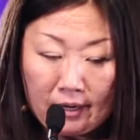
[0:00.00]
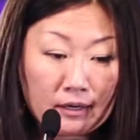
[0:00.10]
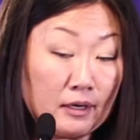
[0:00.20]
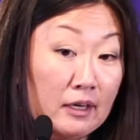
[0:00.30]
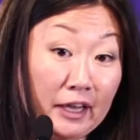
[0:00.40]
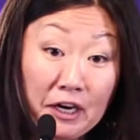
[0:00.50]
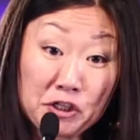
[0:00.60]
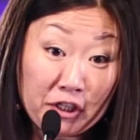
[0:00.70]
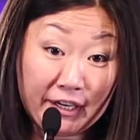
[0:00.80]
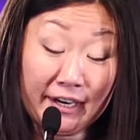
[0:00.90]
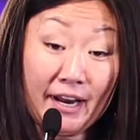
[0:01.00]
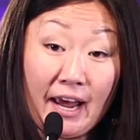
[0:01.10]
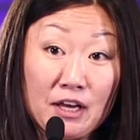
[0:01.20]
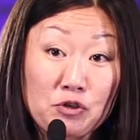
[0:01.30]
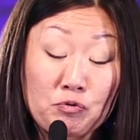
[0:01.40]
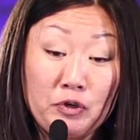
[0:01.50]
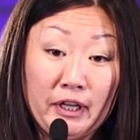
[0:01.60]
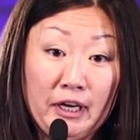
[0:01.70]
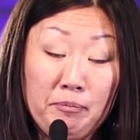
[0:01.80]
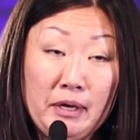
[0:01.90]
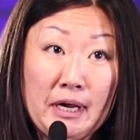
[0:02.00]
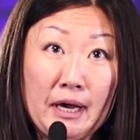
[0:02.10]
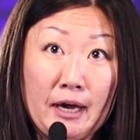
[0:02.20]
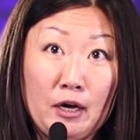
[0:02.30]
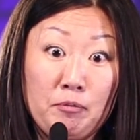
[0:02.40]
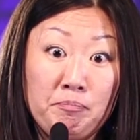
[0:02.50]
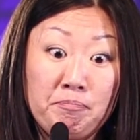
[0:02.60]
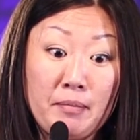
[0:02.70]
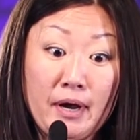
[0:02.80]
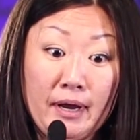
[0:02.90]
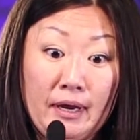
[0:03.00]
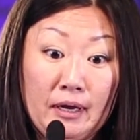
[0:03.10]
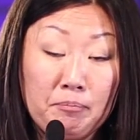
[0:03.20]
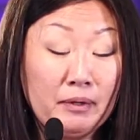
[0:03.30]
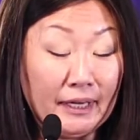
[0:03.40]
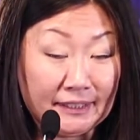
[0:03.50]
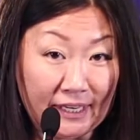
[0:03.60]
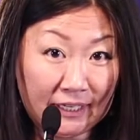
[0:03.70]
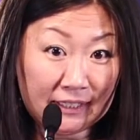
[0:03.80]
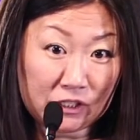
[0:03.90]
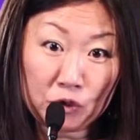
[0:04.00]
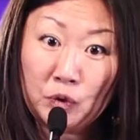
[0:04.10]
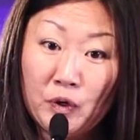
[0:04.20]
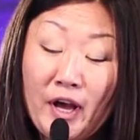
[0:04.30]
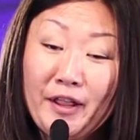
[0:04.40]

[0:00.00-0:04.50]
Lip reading: collection has really become a blessing to